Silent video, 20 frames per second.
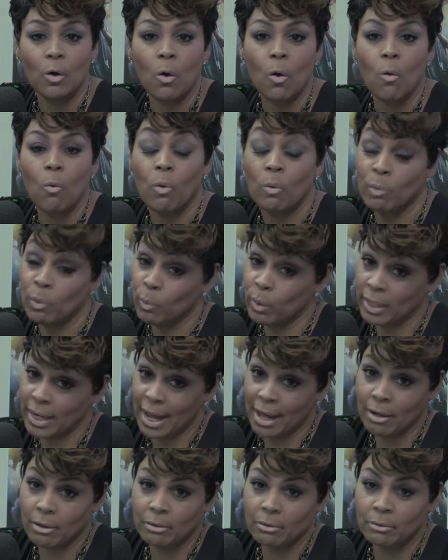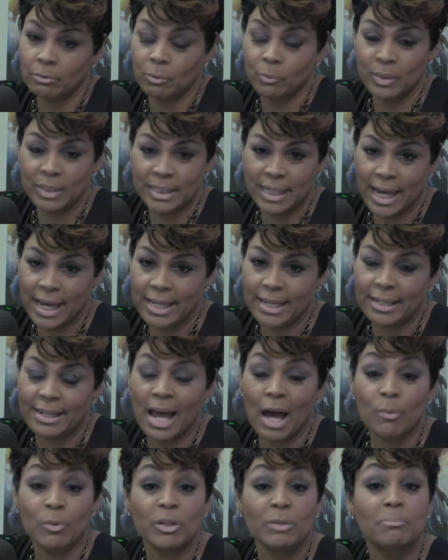When we went out, when we dated,
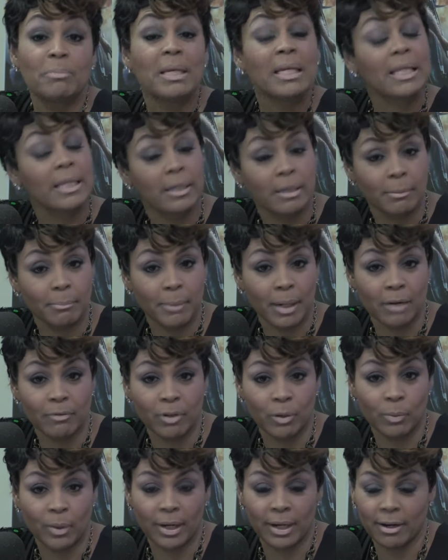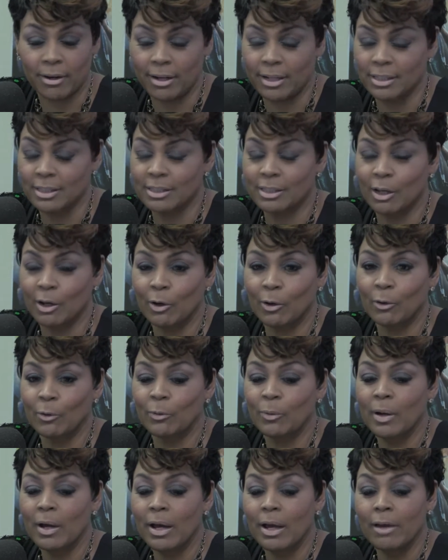I would meet him everywhere. And
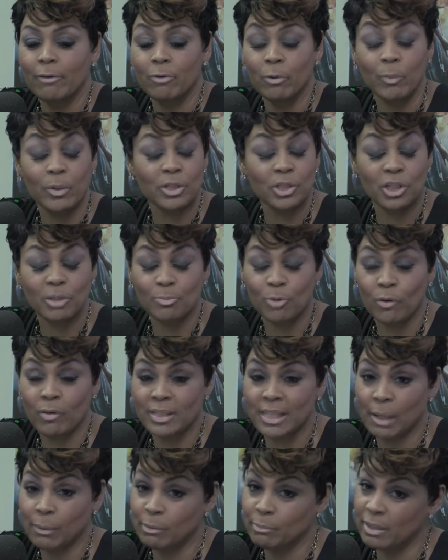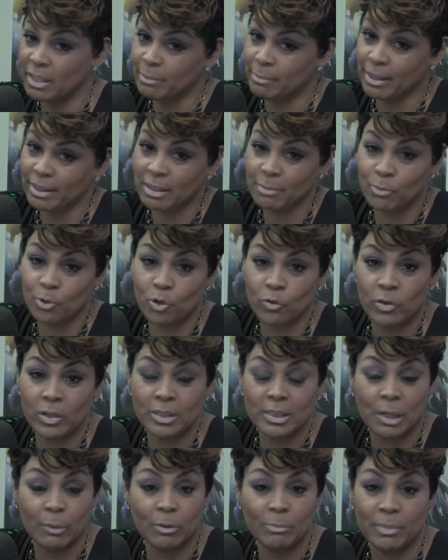so if we went to the movies, I would meet him at the
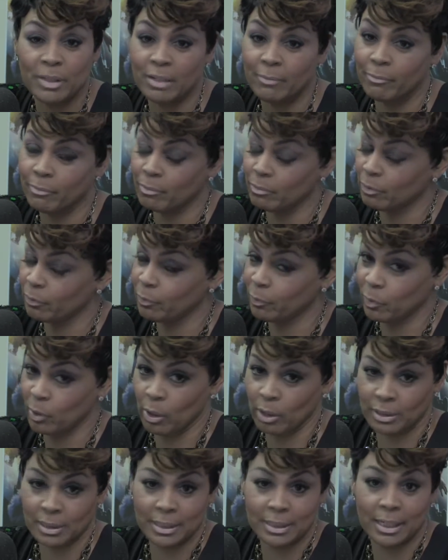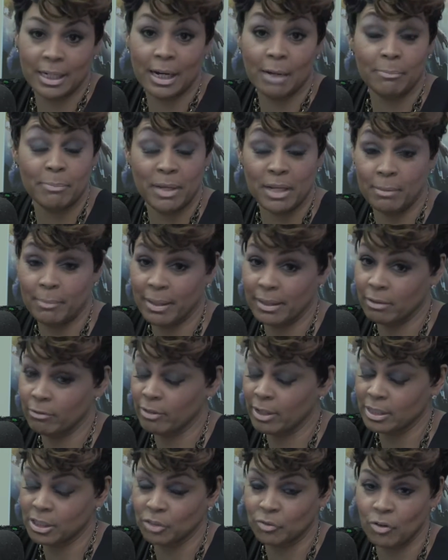movies. I would meet him if we go out to dinner. I'd meet him at the
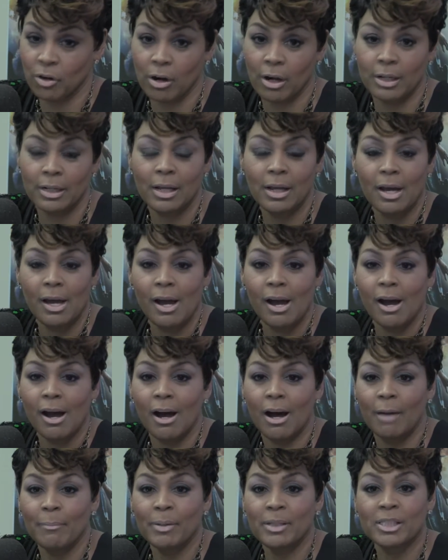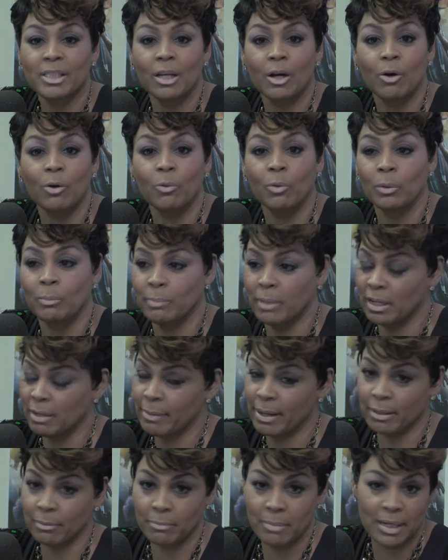restaurant. And so we meet
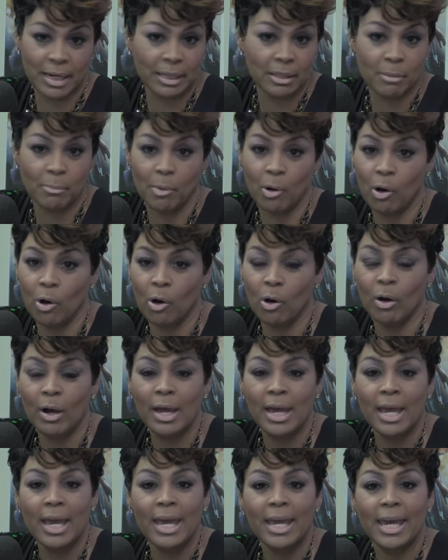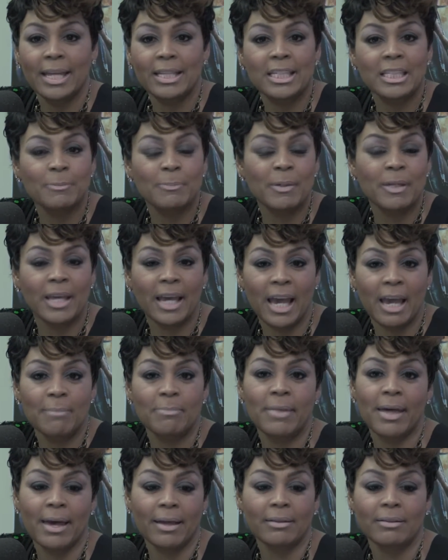at the mall. It just became
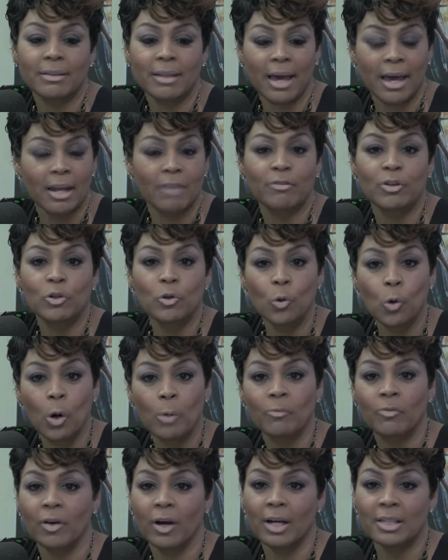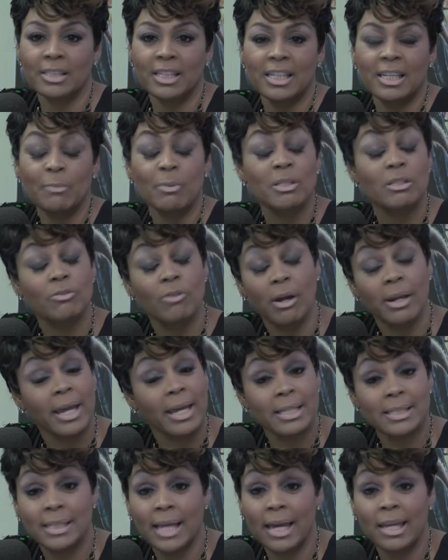that kind of a norm for us, and it was very
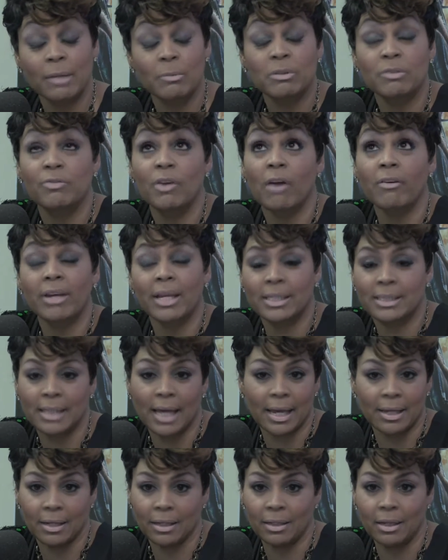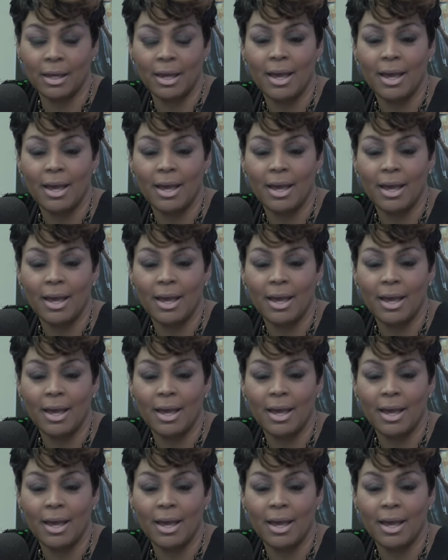exciting. It was very exciting.